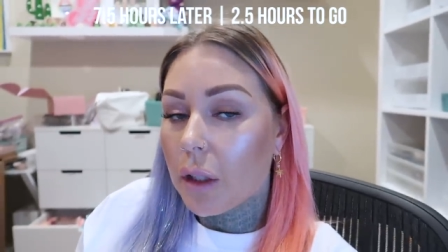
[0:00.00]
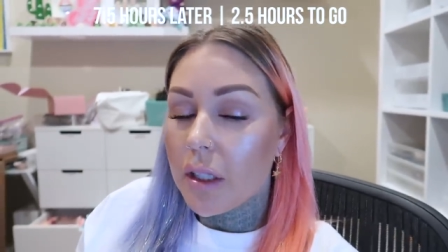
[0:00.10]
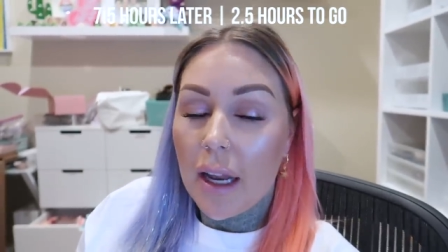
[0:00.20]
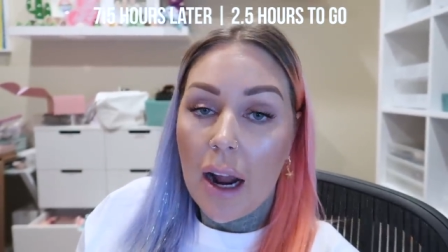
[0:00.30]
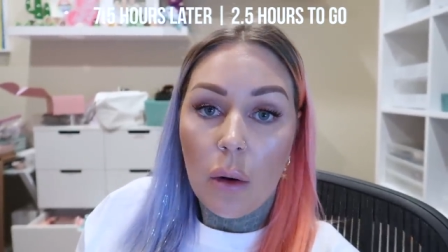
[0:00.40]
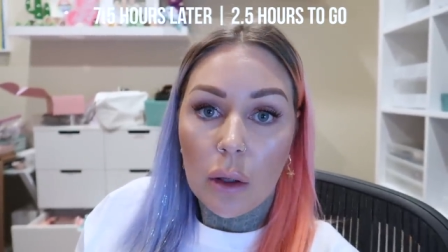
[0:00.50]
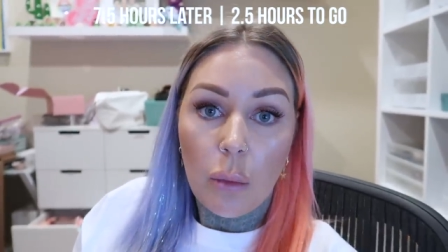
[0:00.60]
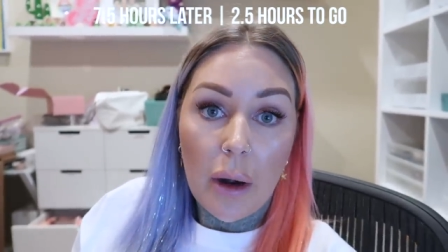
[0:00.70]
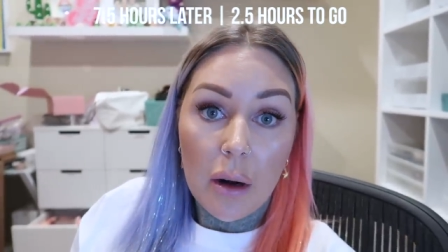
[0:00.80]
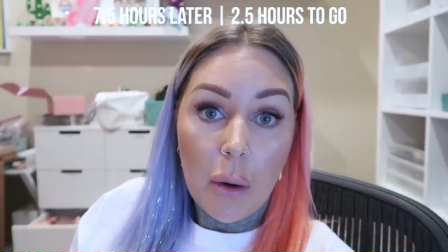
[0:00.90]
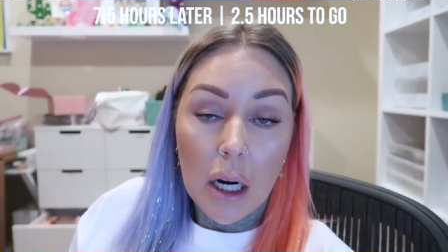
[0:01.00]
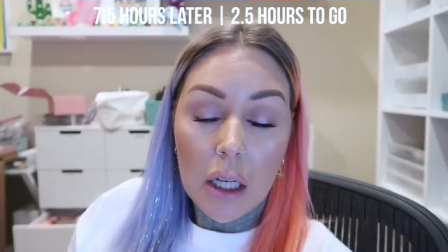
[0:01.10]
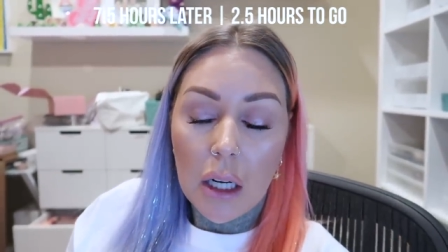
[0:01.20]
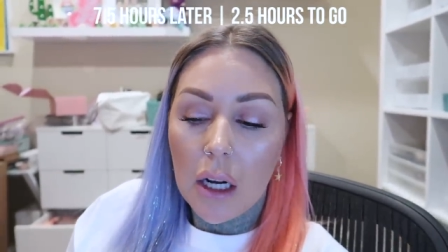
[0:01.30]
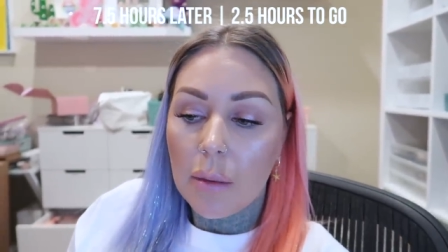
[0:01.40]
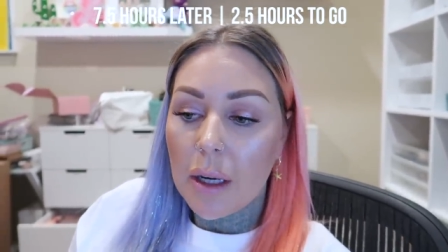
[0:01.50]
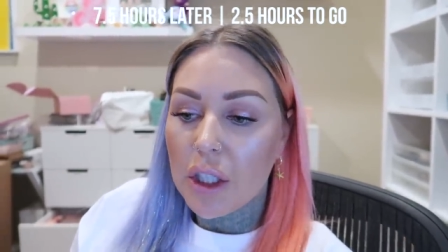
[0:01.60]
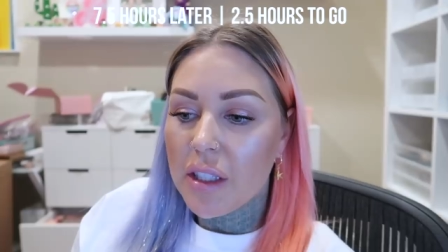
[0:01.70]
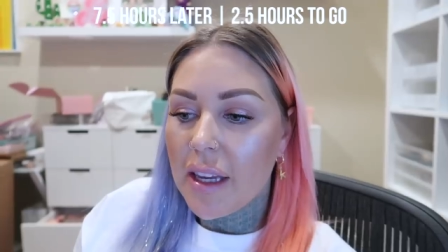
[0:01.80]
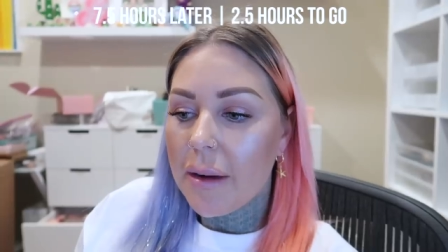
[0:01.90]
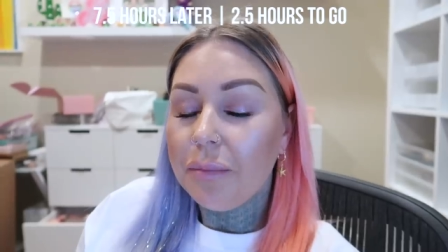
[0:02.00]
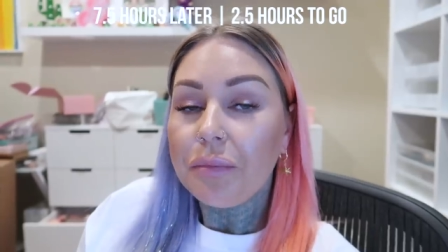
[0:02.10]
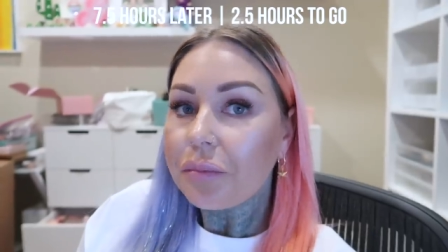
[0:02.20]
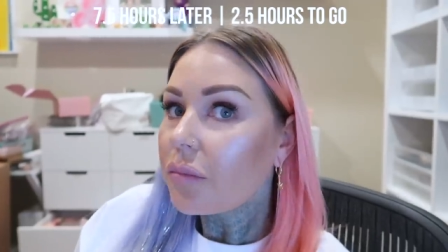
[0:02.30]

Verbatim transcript: or 10 hour wear mark, I should say.